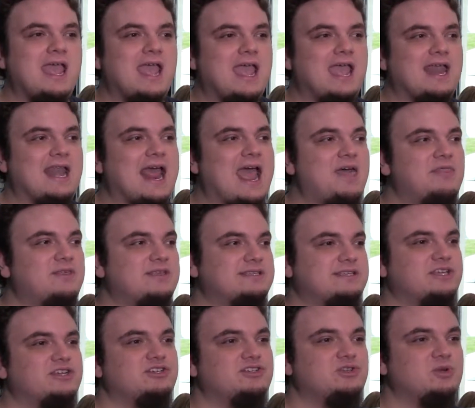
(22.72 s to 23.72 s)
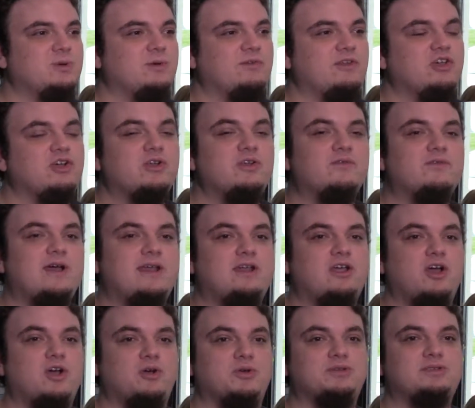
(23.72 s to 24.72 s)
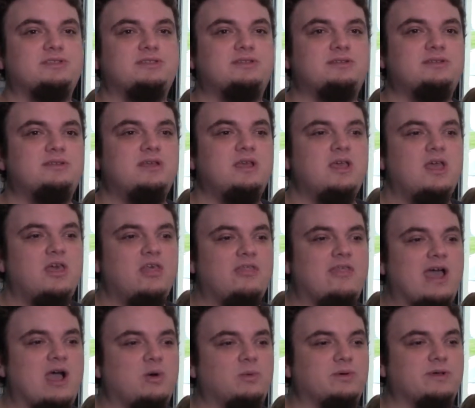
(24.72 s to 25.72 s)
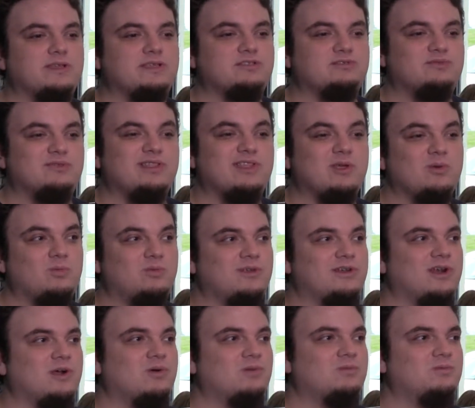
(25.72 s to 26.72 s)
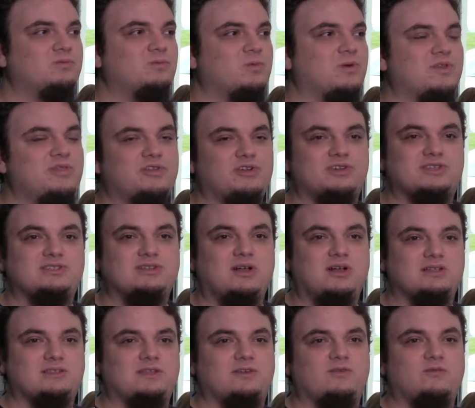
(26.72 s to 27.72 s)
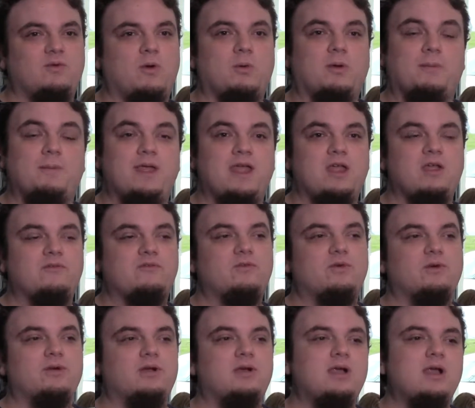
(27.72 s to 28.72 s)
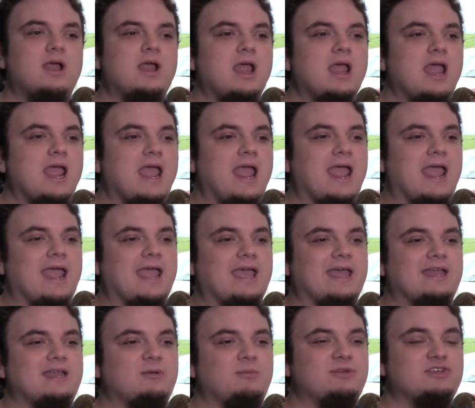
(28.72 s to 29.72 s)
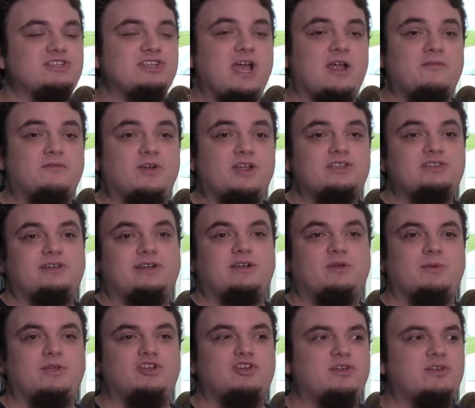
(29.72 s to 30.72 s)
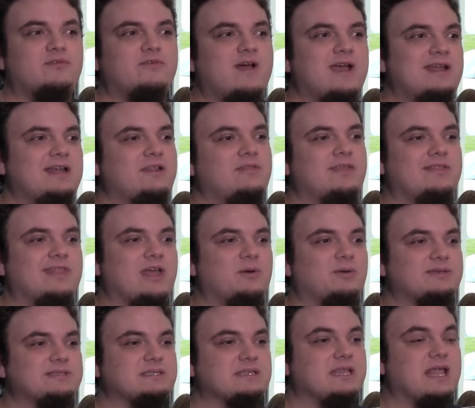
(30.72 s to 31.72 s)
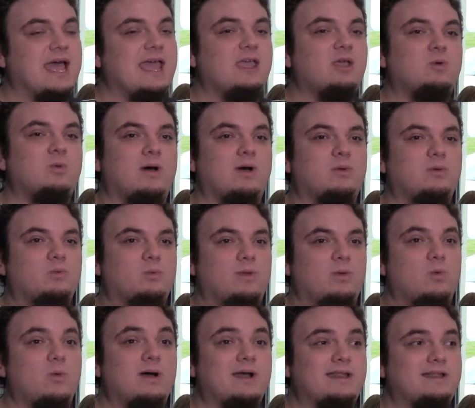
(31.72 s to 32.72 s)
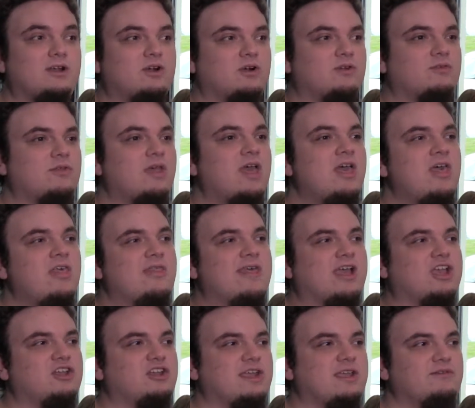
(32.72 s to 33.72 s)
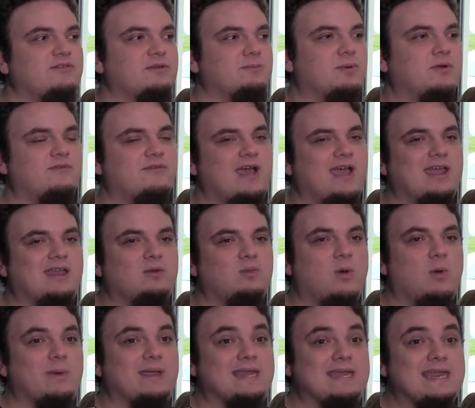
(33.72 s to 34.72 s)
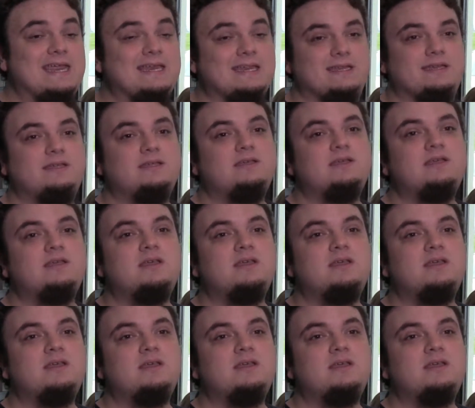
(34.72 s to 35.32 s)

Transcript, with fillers: and had this issue of we couldn't find a host that was really you know, worth their salt of what we we're paying for. And we just got frustrated. We couldn't find anything that was like what we wanted or that could even provide what we needed.